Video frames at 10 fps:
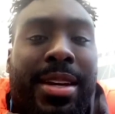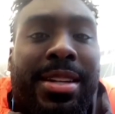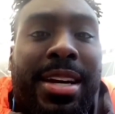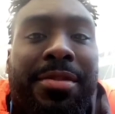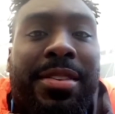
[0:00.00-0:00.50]

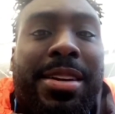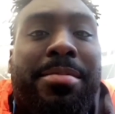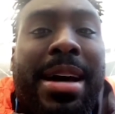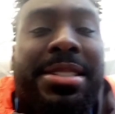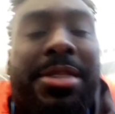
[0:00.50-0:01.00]
Definitely
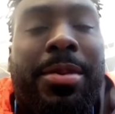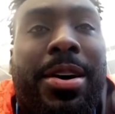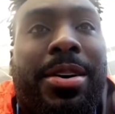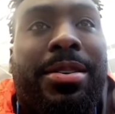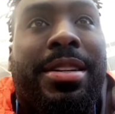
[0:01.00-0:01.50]

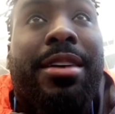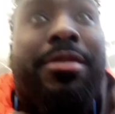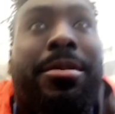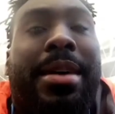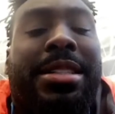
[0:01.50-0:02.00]
basketball.
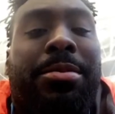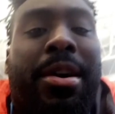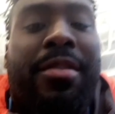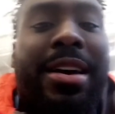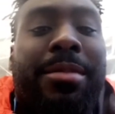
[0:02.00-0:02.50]
Definitely
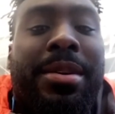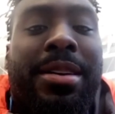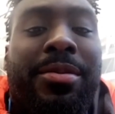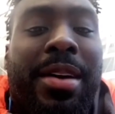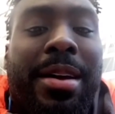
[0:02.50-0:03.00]
basketball. If I didn't be,
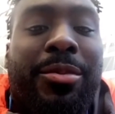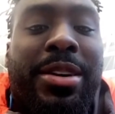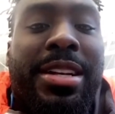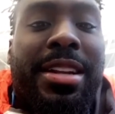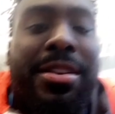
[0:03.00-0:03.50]
if I
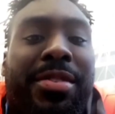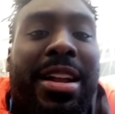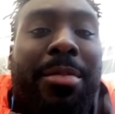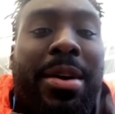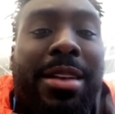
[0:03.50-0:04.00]
wasn't in the NFL,
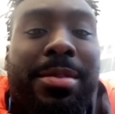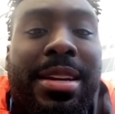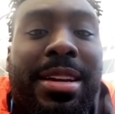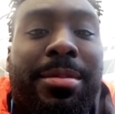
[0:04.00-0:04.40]
I'd probably be in the